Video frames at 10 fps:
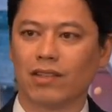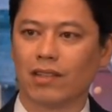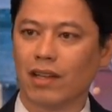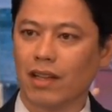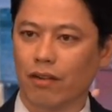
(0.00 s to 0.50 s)

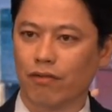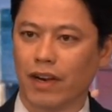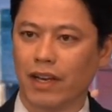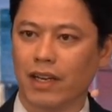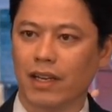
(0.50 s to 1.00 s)
it's not like
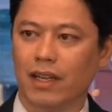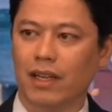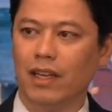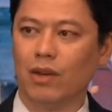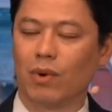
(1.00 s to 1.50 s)
fighting
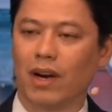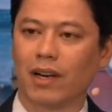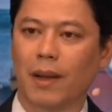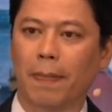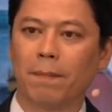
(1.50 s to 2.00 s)

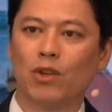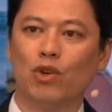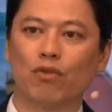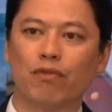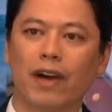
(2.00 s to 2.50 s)
Iraq.
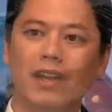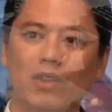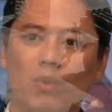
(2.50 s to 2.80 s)
You're fighting the